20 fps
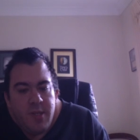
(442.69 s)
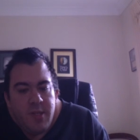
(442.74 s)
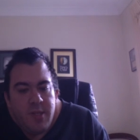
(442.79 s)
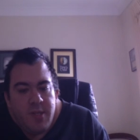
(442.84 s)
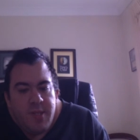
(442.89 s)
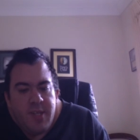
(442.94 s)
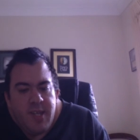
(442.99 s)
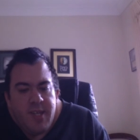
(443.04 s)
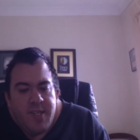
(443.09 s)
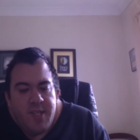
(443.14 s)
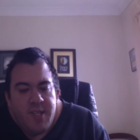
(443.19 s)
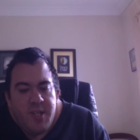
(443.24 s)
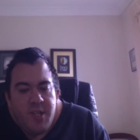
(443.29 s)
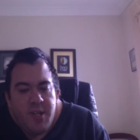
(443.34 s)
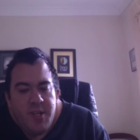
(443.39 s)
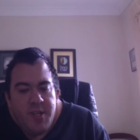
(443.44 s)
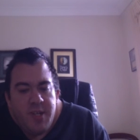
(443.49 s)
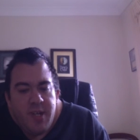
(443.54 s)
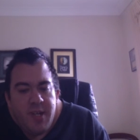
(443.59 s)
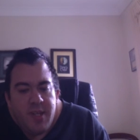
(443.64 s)
Stacey,
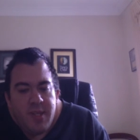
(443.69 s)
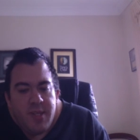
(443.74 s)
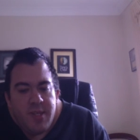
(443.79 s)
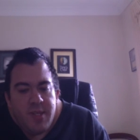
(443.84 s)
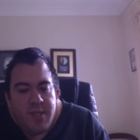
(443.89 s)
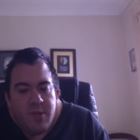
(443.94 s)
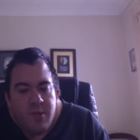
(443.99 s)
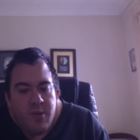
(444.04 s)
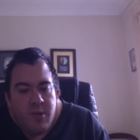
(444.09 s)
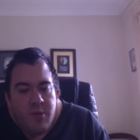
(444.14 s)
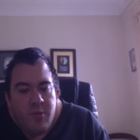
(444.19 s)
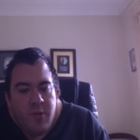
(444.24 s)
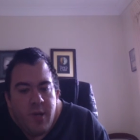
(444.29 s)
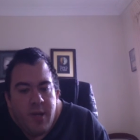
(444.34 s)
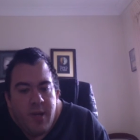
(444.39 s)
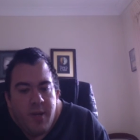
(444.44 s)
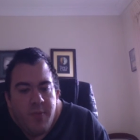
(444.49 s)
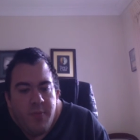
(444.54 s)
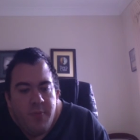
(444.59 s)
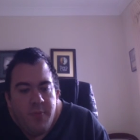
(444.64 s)
don't take this the wrong
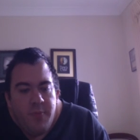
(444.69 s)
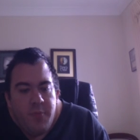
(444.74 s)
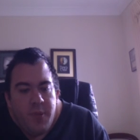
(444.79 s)
way,